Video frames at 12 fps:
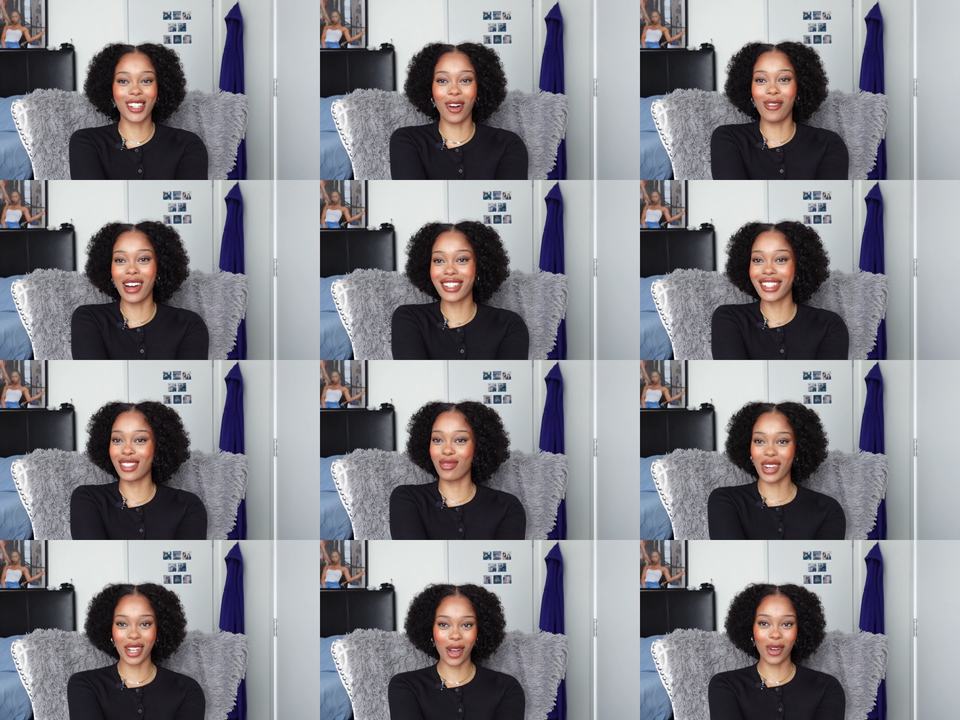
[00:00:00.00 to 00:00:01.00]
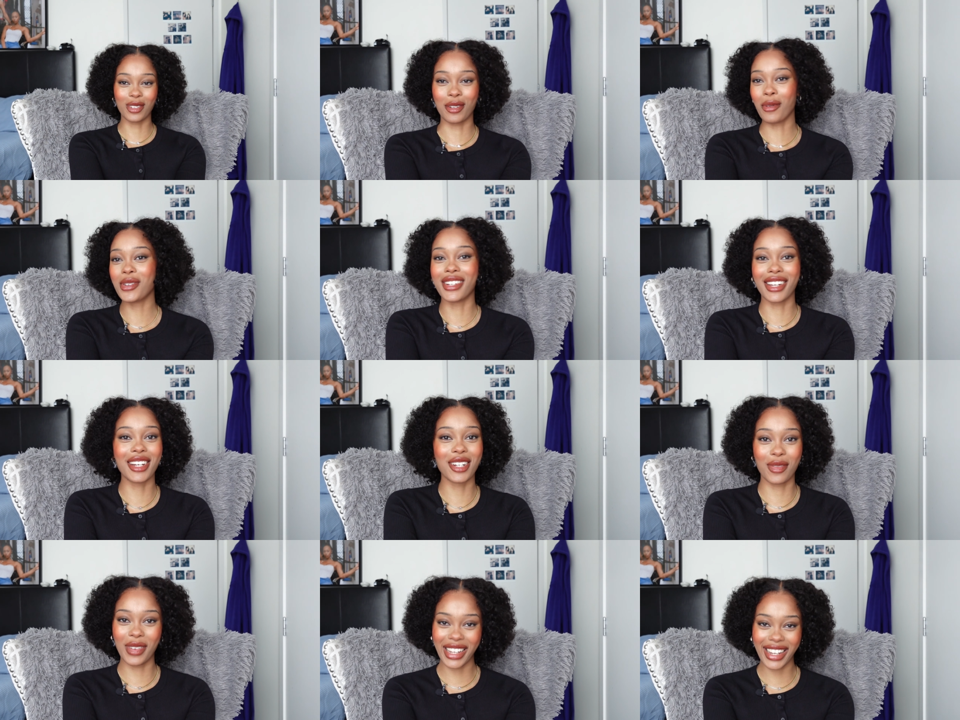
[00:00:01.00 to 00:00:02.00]
gonna watch this video, don't judge
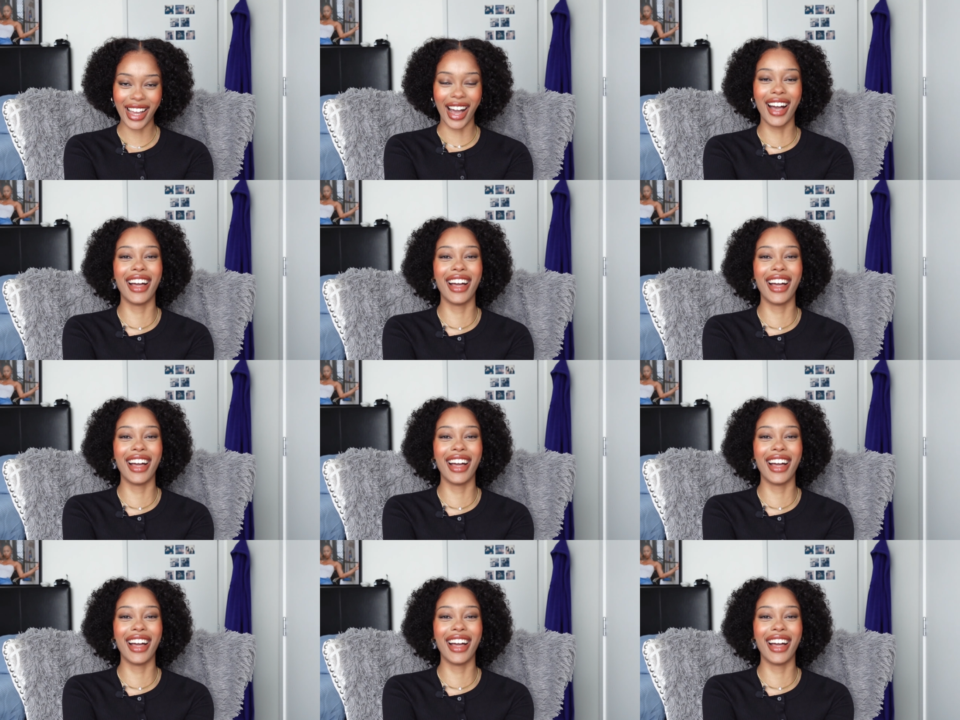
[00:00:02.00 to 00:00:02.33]
me.